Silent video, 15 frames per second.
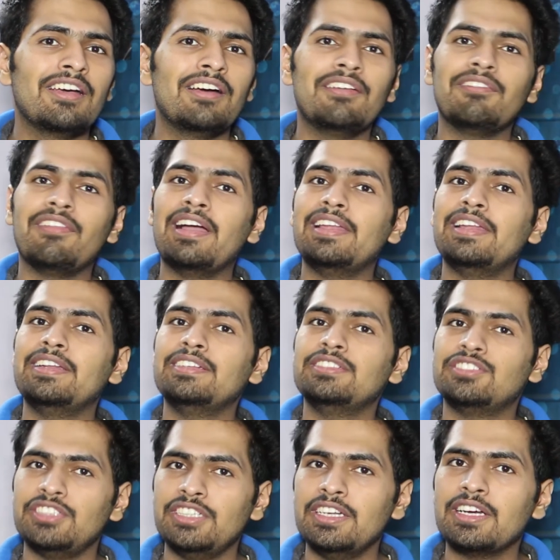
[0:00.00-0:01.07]
while in
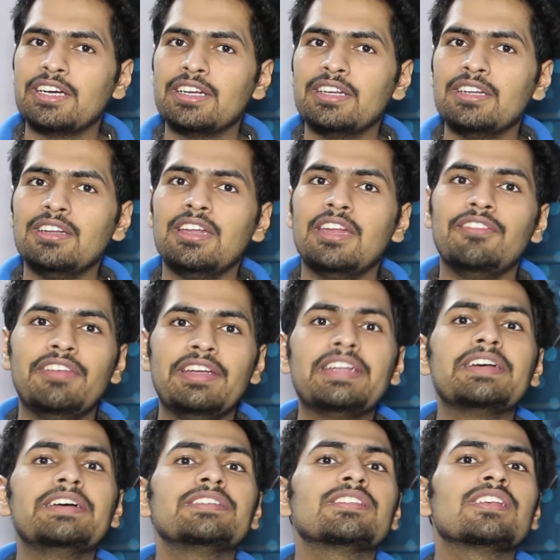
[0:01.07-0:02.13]
Srinagar, in
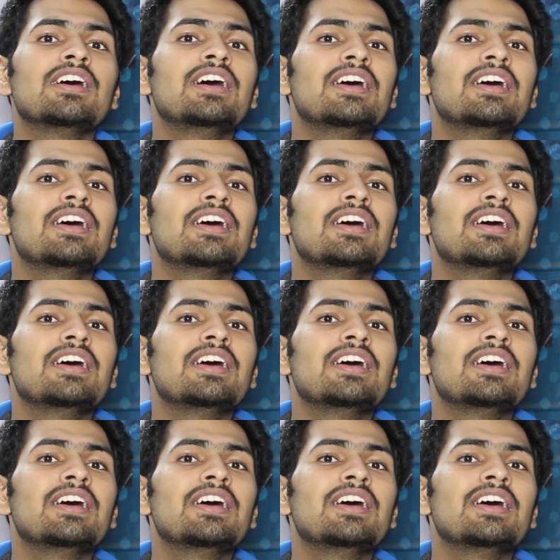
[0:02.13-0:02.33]
winters,